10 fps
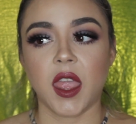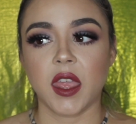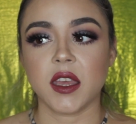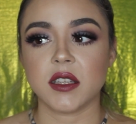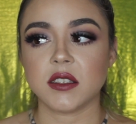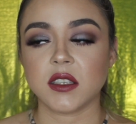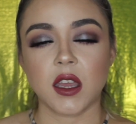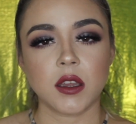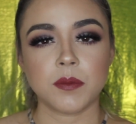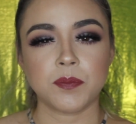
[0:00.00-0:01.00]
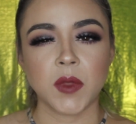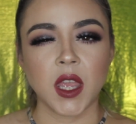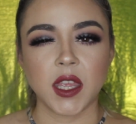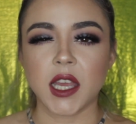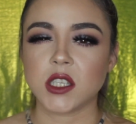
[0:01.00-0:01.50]
And
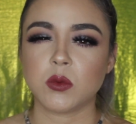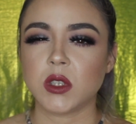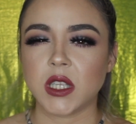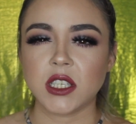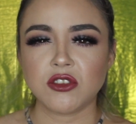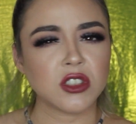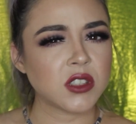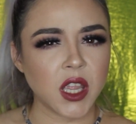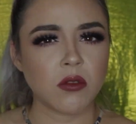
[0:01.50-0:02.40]
yeah, so let's just